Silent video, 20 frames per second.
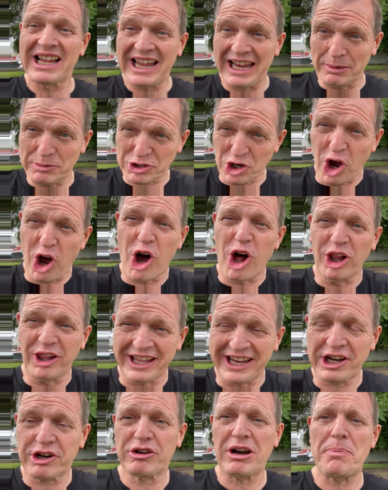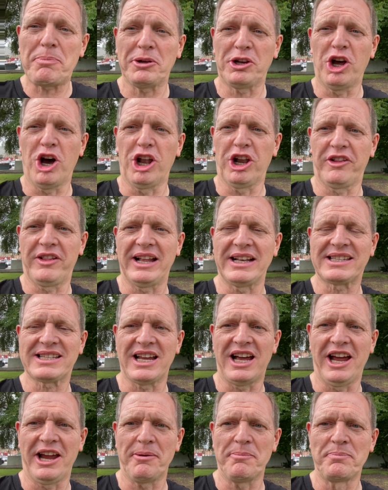It was all in Grappenhall at that
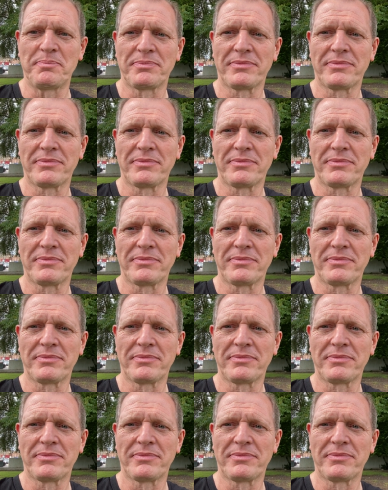time.